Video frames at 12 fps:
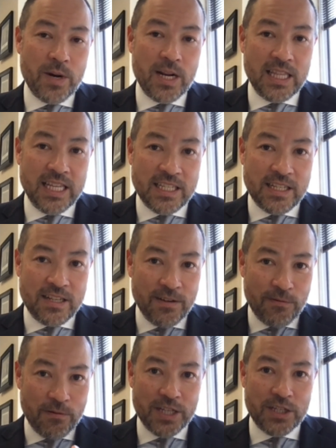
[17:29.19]
But at least
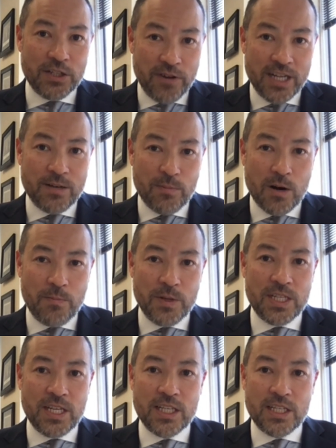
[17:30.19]
for registration
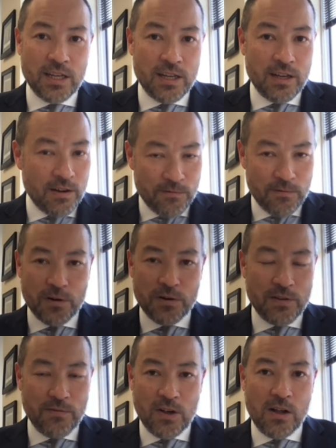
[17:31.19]
purposes,
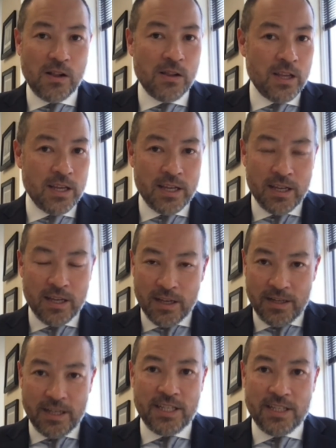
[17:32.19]
first of all,
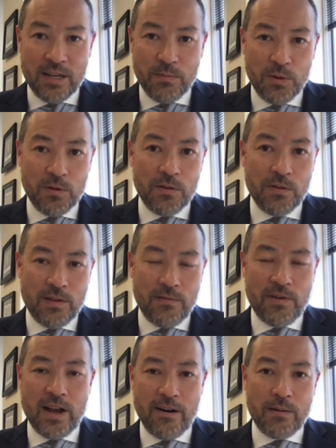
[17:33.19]
disassemble
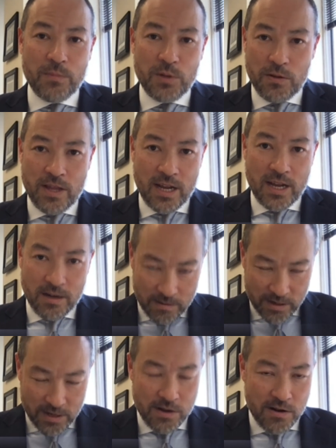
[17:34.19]
the firearm so that
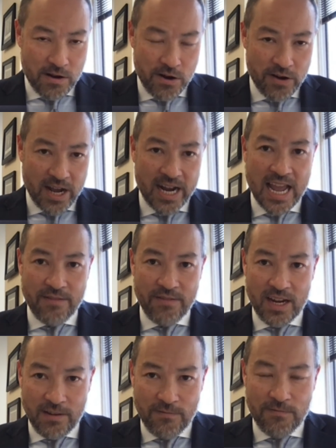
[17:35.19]
you're not
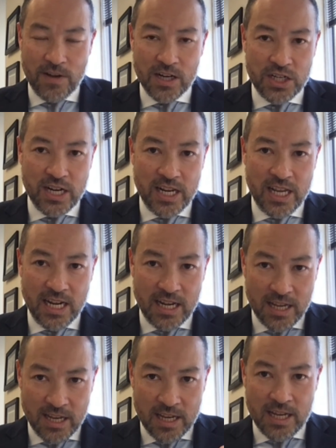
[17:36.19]
having a
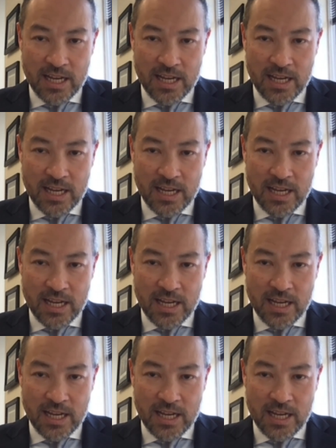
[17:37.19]
functioning